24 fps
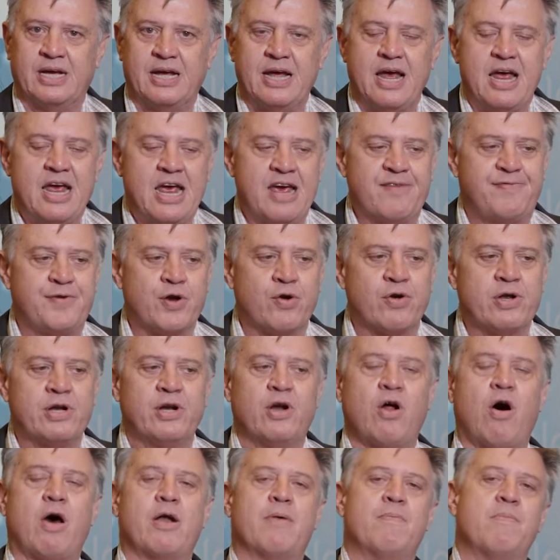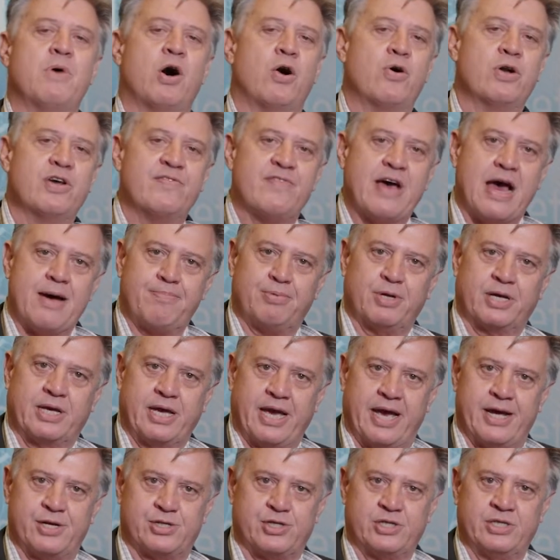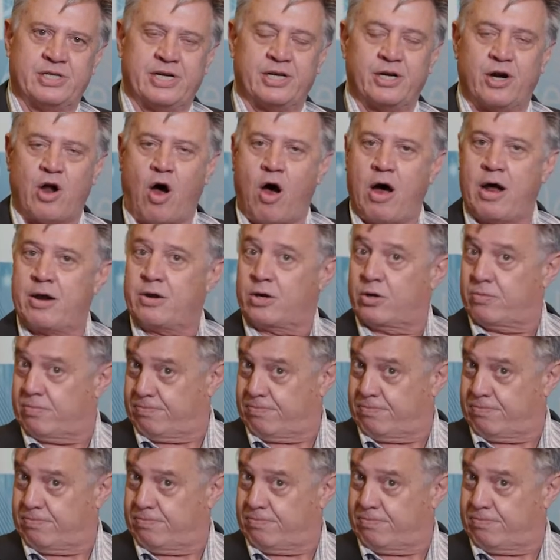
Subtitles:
If you're in an automotive application, and an auto